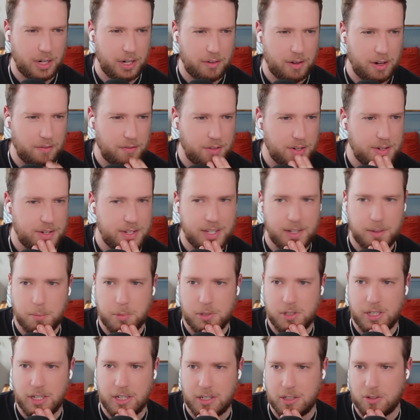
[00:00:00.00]
around
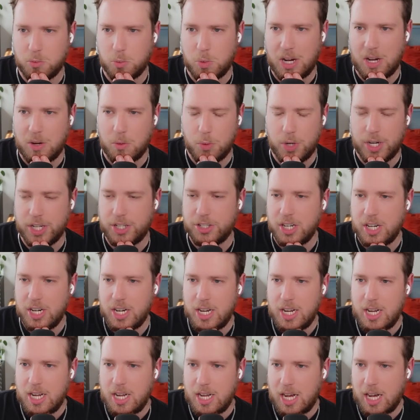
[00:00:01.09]
57% as well, which
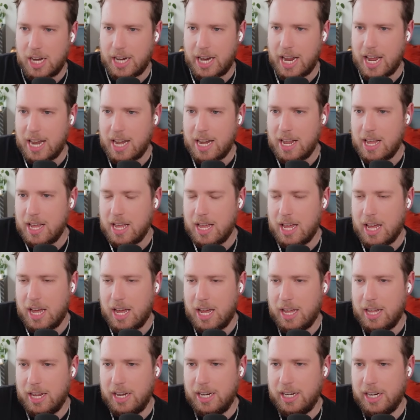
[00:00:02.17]
again
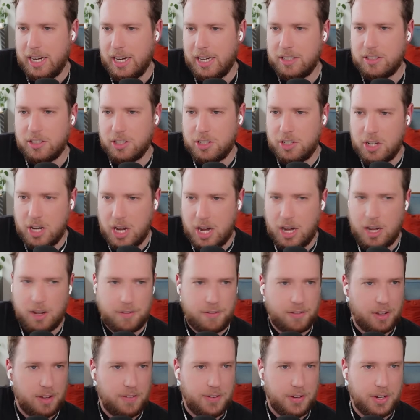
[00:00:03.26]
is
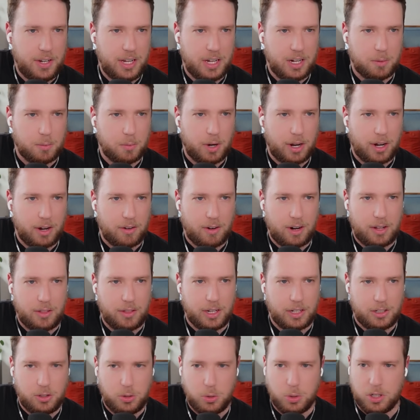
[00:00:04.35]
enough if you get him right around
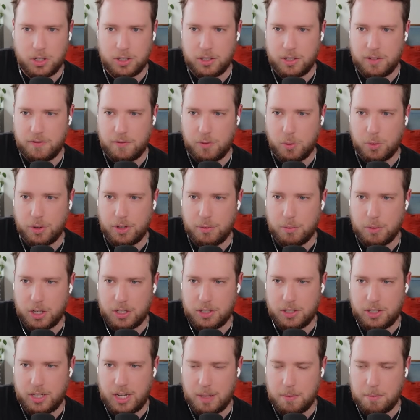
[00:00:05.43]
that 240
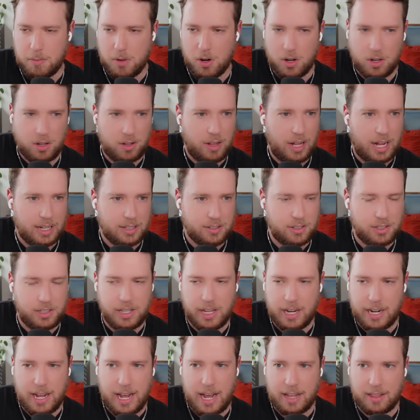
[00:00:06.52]
rush attempt mark
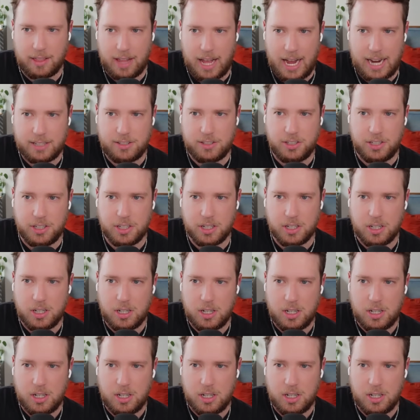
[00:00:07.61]
that he had last year.